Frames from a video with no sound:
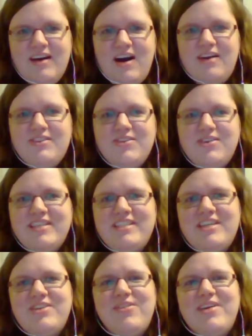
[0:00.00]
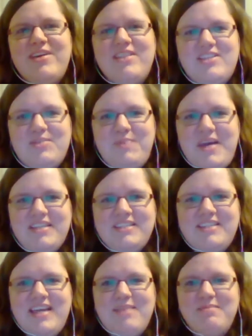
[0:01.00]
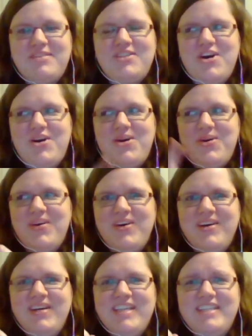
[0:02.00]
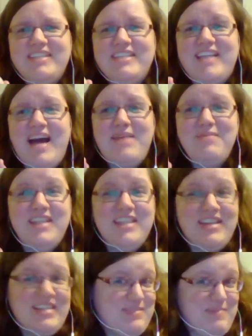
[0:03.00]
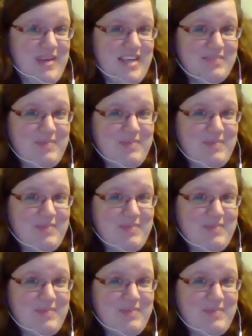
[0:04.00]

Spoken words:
Also continuing the space theme, so does that mean they're space